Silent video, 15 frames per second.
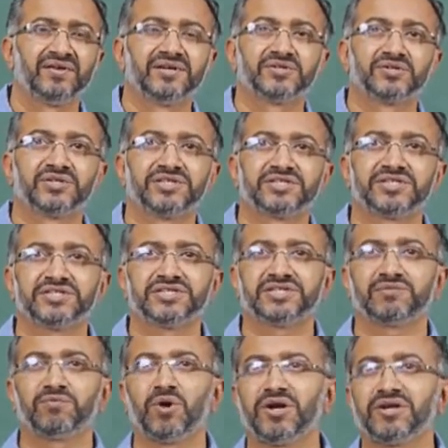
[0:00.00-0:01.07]
So this is
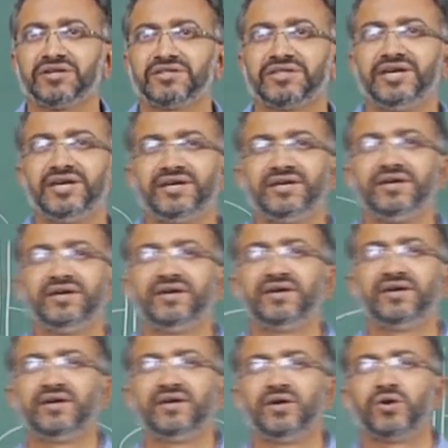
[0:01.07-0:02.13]
what the
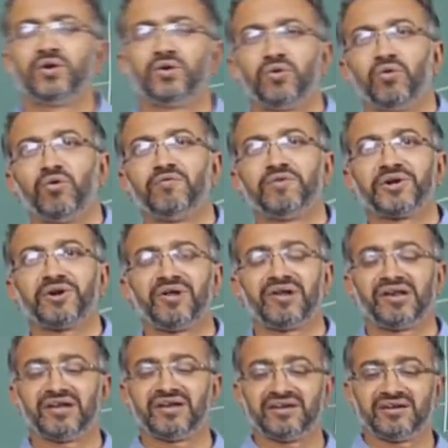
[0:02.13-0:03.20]

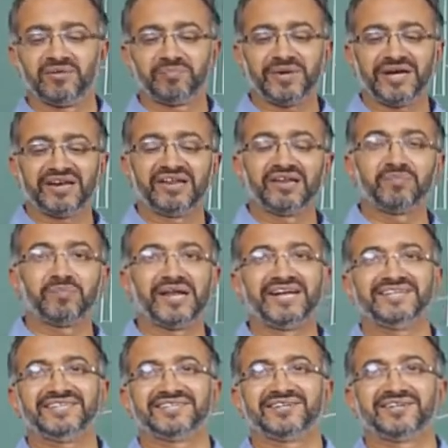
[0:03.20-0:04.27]
overall parallel
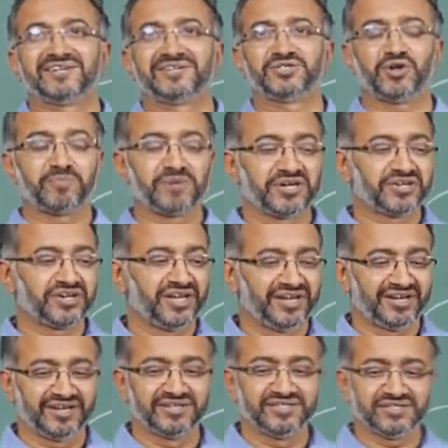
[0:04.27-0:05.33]
plate geometry
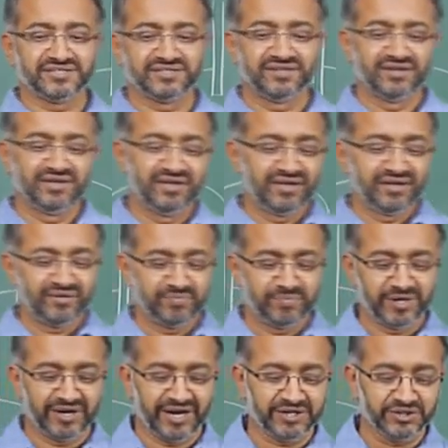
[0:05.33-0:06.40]
is.
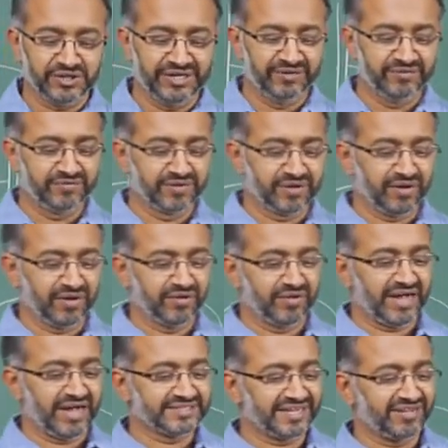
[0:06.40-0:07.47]
But actually,
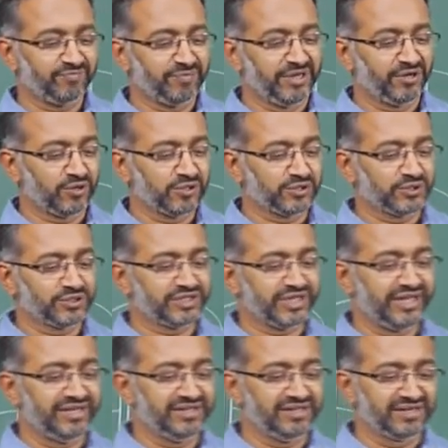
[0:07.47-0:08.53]
as I've been also
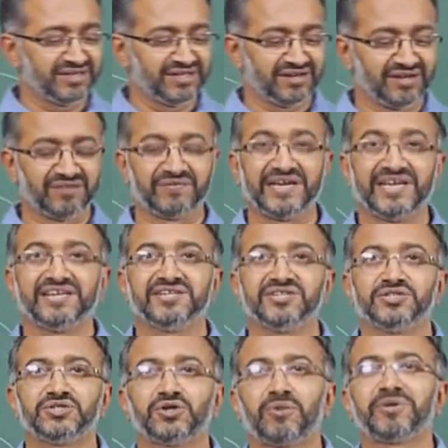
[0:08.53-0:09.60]
saying, that there are various
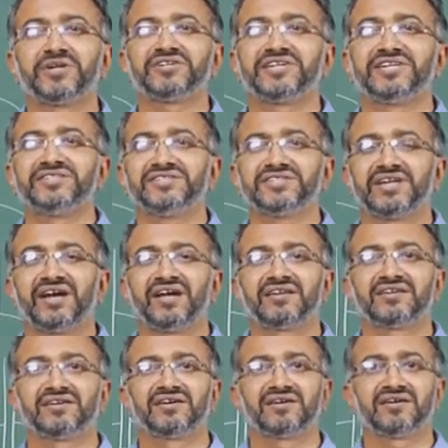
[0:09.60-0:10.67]
geometries,
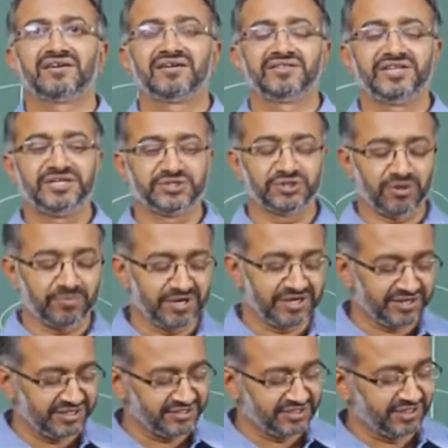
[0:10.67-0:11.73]
and the
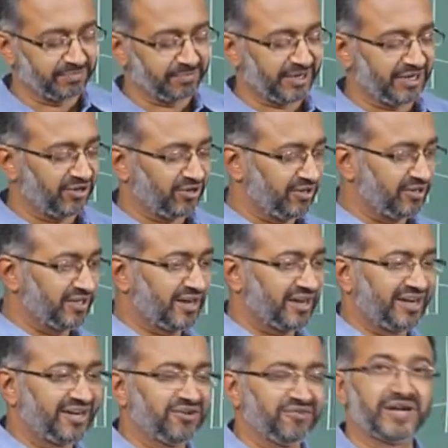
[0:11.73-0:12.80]
geometries depend on the
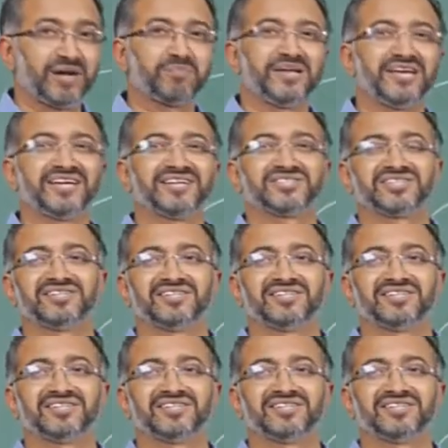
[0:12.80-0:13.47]
kind of application